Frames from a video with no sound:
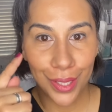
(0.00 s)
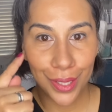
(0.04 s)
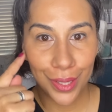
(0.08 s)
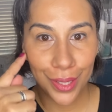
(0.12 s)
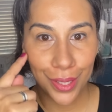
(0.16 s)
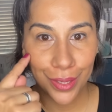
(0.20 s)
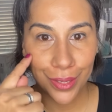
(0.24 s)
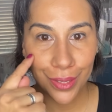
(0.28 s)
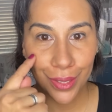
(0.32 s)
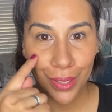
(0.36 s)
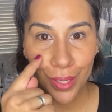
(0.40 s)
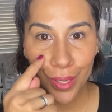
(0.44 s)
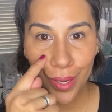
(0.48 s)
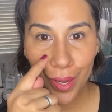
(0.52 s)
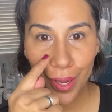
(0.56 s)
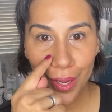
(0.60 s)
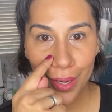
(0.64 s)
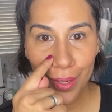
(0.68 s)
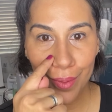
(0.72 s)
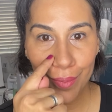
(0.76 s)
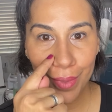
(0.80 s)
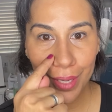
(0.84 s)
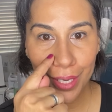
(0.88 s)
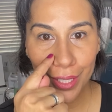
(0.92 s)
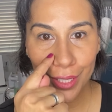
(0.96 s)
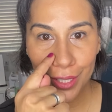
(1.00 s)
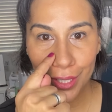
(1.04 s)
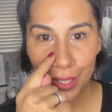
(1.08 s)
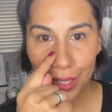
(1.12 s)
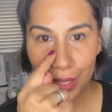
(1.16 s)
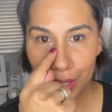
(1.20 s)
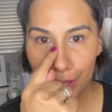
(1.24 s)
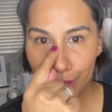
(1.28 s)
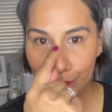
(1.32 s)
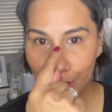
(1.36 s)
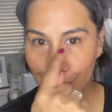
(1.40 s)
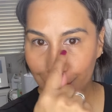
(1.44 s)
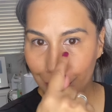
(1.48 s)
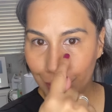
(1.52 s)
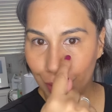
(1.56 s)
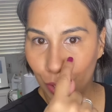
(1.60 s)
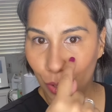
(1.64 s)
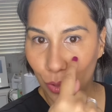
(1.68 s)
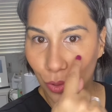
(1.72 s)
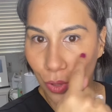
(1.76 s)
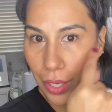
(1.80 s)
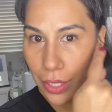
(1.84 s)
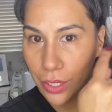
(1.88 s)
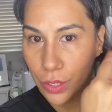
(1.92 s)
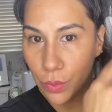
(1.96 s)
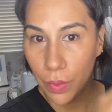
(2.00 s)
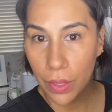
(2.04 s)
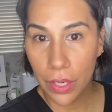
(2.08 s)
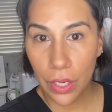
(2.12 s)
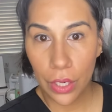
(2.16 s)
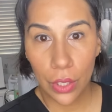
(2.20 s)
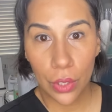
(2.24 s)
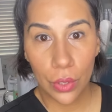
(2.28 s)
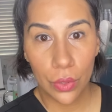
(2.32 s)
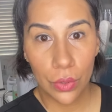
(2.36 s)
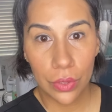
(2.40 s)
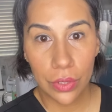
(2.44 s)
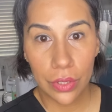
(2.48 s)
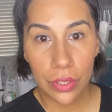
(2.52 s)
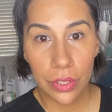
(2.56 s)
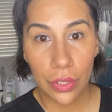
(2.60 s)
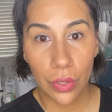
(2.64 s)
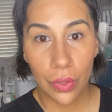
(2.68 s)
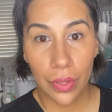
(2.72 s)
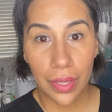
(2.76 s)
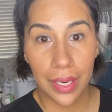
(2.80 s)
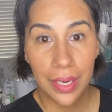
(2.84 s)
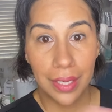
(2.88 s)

They sit on my cheeks and across my nose, so that